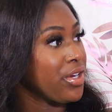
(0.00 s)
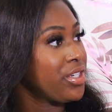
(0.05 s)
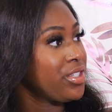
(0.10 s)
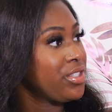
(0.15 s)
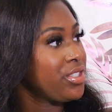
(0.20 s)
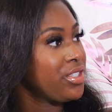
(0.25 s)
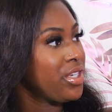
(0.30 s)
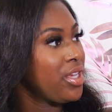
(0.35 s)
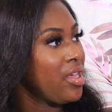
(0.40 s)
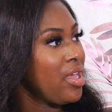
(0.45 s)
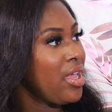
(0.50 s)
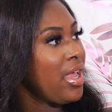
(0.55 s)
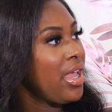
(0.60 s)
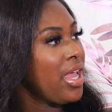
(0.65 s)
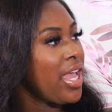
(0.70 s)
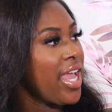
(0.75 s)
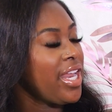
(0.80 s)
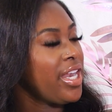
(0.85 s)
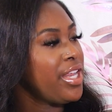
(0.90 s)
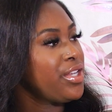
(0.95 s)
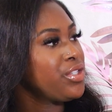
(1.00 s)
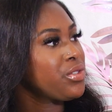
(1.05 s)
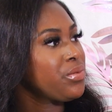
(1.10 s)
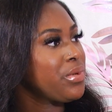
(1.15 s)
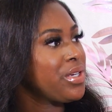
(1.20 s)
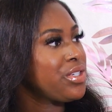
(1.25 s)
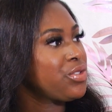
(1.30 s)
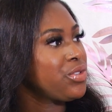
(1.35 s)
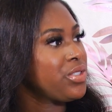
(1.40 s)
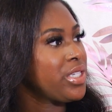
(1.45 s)
marriage and
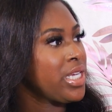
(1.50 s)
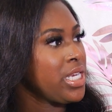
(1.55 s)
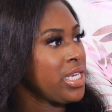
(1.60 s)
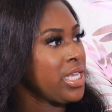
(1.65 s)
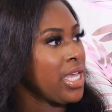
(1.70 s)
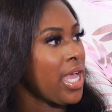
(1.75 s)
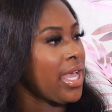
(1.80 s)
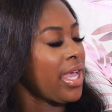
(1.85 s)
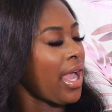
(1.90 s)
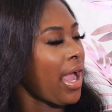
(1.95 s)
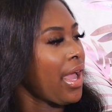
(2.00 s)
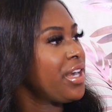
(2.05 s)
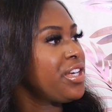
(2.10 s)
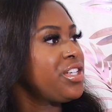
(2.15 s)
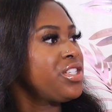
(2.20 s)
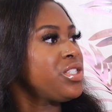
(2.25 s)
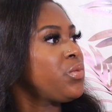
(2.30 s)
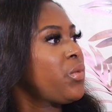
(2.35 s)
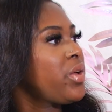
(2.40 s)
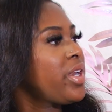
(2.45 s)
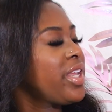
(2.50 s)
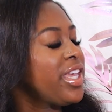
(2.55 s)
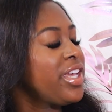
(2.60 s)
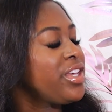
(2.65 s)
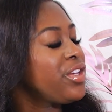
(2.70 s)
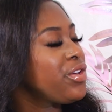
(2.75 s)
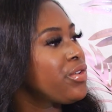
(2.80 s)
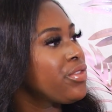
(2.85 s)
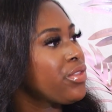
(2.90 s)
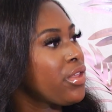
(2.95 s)
interracial dating, I kind of just want to
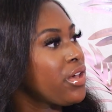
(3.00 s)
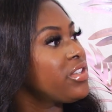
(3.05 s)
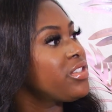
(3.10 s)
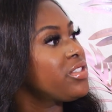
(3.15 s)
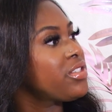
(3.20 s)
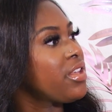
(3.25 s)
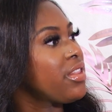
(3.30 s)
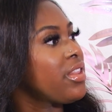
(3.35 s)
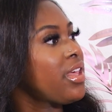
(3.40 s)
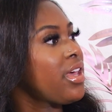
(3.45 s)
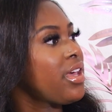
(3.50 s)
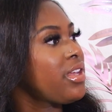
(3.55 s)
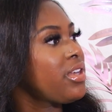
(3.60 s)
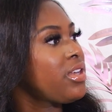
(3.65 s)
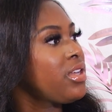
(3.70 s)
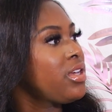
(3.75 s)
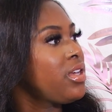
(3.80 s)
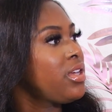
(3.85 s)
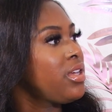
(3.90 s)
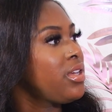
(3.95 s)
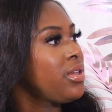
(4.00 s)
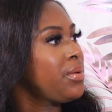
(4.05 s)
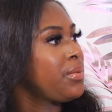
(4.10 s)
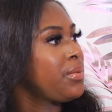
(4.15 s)
get your thoughts on that.